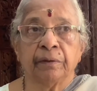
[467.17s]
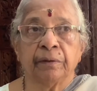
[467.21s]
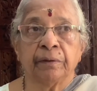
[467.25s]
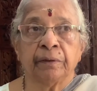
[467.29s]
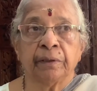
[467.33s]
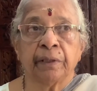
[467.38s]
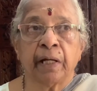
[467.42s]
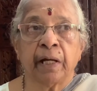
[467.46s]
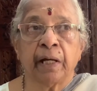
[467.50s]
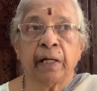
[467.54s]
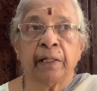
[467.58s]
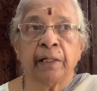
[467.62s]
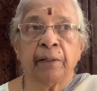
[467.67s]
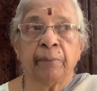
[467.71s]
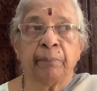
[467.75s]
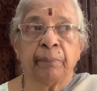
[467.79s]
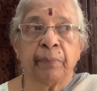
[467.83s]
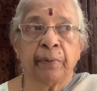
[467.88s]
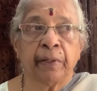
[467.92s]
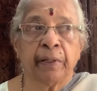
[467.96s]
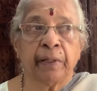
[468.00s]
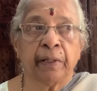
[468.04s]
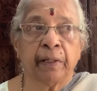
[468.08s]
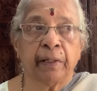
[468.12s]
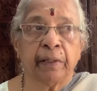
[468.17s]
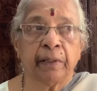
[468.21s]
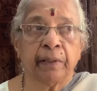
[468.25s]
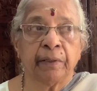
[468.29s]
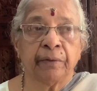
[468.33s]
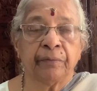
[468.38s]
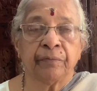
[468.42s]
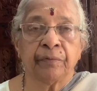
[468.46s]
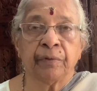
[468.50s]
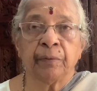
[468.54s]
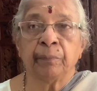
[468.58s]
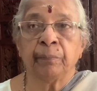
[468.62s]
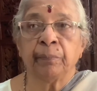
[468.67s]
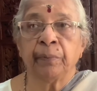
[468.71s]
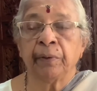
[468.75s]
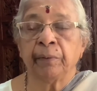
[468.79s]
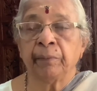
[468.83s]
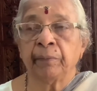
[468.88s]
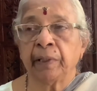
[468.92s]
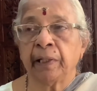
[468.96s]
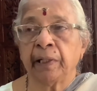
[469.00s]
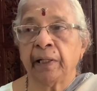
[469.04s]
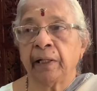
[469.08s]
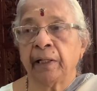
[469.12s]
Jnanapana in simple
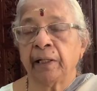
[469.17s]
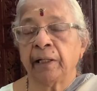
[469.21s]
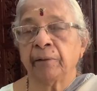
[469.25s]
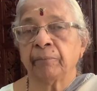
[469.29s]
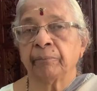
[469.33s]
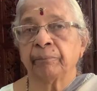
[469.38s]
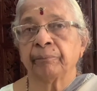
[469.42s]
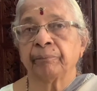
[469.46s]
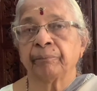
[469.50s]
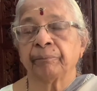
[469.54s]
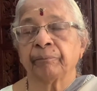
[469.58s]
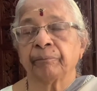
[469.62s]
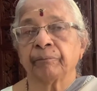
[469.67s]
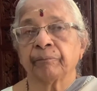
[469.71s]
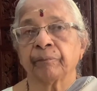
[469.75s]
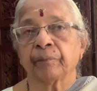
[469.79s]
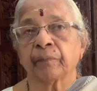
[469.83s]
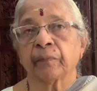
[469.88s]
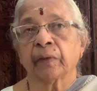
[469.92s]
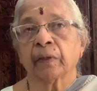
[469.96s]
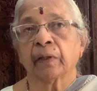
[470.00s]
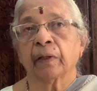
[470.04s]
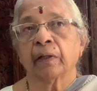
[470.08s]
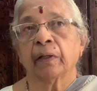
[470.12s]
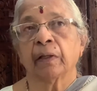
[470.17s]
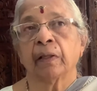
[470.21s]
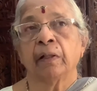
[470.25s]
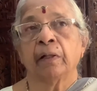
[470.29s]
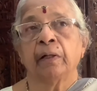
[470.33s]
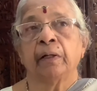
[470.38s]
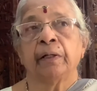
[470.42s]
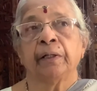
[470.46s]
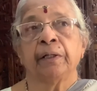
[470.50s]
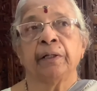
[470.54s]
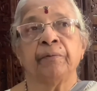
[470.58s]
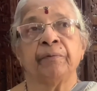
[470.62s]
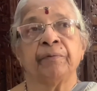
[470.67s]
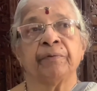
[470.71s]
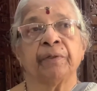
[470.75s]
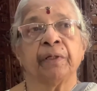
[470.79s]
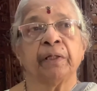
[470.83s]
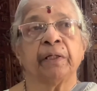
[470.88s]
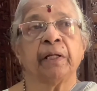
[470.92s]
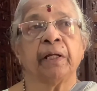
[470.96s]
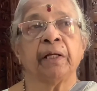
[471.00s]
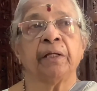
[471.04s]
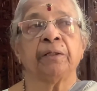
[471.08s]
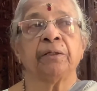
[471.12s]
Malayalam. He was a
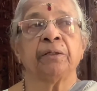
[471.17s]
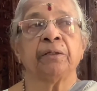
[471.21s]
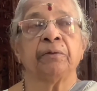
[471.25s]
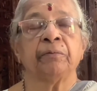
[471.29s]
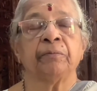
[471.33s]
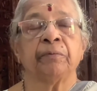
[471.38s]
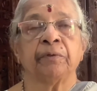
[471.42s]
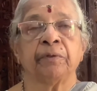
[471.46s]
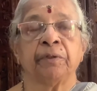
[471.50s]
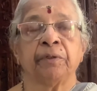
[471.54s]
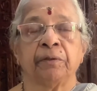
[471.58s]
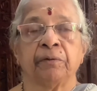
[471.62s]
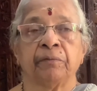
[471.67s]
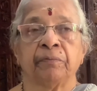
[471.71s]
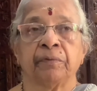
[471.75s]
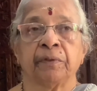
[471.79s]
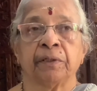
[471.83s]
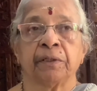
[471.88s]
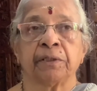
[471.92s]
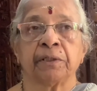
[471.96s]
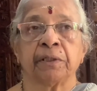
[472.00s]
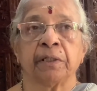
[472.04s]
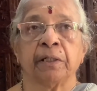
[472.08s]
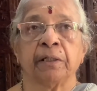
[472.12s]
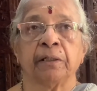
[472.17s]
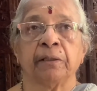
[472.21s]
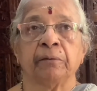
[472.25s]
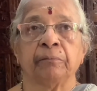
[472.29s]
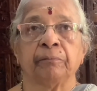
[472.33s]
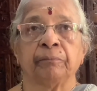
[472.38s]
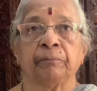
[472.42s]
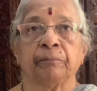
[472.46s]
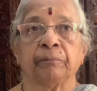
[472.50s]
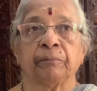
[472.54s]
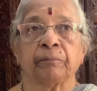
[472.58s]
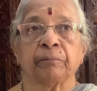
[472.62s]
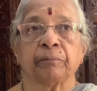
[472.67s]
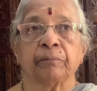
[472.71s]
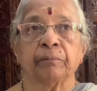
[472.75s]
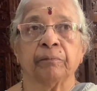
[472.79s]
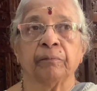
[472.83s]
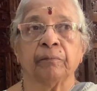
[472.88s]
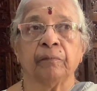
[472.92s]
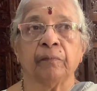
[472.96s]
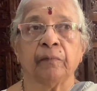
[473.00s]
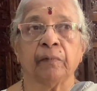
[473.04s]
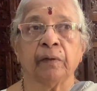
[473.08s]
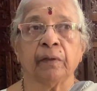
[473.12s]
great devotee of Krishna,
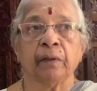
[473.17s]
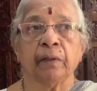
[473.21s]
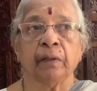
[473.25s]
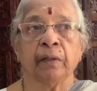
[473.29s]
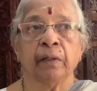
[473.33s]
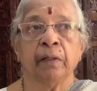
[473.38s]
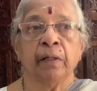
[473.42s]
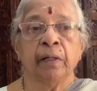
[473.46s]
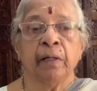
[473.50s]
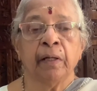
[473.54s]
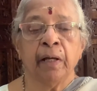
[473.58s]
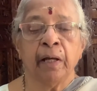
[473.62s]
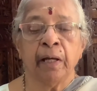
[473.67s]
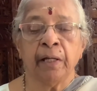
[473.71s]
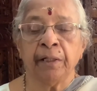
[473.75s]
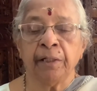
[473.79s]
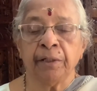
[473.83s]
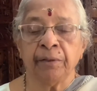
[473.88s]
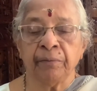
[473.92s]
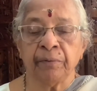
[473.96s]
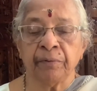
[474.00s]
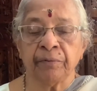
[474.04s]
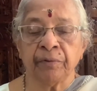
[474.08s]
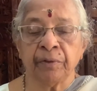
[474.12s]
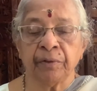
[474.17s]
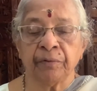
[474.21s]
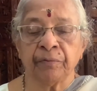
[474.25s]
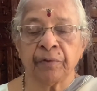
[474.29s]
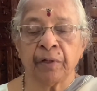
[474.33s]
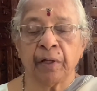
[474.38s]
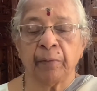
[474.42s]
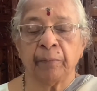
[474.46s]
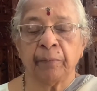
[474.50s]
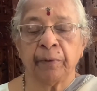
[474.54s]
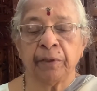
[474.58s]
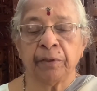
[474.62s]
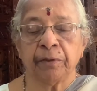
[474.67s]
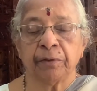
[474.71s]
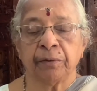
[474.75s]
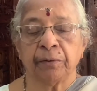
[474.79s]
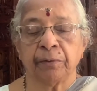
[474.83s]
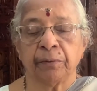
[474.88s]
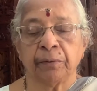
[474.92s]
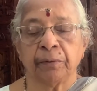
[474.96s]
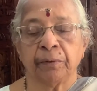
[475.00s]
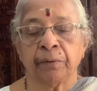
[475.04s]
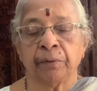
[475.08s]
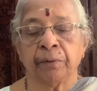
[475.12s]
and it was his habit to
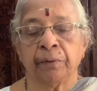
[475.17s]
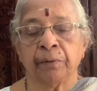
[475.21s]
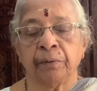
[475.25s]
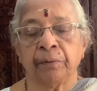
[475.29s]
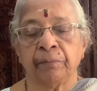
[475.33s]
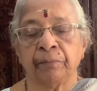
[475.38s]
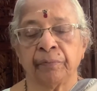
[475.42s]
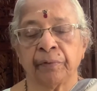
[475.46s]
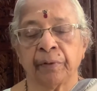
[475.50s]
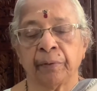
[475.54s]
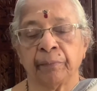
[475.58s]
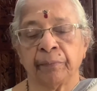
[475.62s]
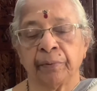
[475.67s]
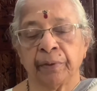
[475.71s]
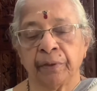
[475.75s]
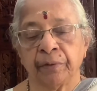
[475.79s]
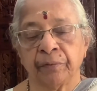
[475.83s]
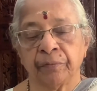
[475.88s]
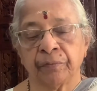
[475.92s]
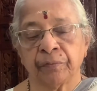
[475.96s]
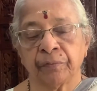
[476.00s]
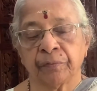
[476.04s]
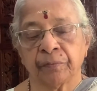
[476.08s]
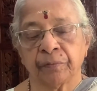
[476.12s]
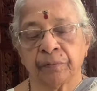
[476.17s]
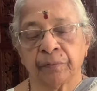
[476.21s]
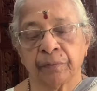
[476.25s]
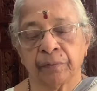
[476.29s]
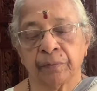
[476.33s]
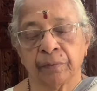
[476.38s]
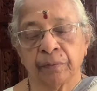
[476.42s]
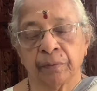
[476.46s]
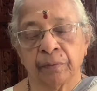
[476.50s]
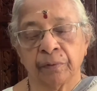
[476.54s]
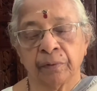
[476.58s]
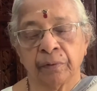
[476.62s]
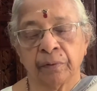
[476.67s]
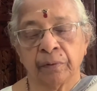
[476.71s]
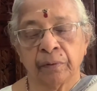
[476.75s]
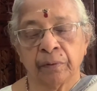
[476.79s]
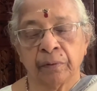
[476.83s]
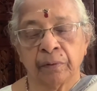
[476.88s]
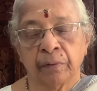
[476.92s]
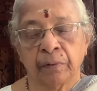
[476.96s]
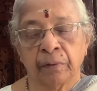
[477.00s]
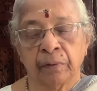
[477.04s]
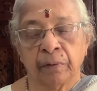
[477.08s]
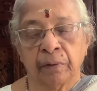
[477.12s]
go from his
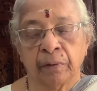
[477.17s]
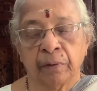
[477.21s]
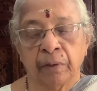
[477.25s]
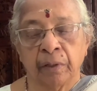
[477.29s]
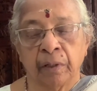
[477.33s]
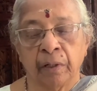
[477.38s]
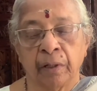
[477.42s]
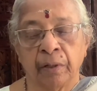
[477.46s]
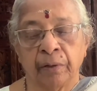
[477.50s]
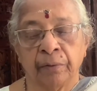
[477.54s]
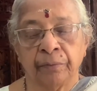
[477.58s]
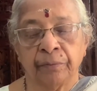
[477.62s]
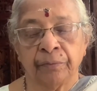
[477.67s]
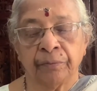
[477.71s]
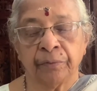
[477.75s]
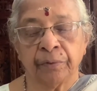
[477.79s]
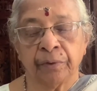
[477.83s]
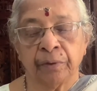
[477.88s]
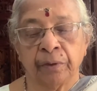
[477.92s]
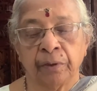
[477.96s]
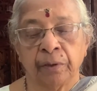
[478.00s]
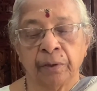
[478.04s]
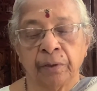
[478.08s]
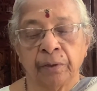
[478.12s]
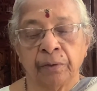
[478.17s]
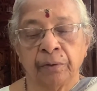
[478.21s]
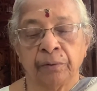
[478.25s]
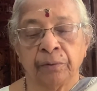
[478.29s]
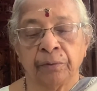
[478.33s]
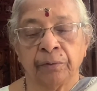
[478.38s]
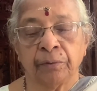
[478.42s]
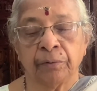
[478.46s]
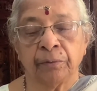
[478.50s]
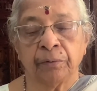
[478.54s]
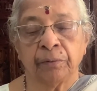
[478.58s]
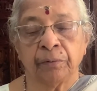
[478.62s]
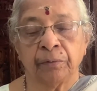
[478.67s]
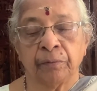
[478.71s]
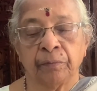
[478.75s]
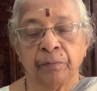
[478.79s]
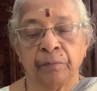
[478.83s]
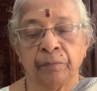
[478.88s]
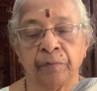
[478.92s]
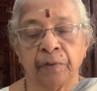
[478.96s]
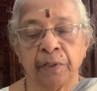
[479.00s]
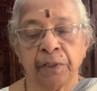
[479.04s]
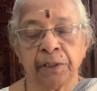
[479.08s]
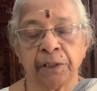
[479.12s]
house to
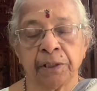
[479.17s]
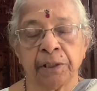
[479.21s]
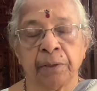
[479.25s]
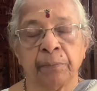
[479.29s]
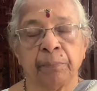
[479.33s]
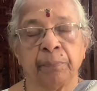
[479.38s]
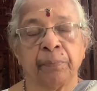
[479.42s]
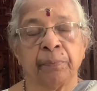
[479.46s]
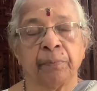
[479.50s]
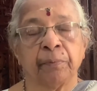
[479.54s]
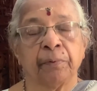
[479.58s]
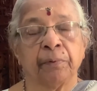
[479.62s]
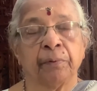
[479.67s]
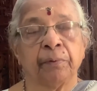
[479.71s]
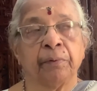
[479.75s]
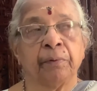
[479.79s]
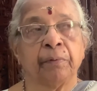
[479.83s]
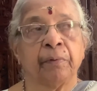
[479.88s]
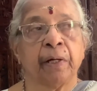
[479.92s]
worship Guru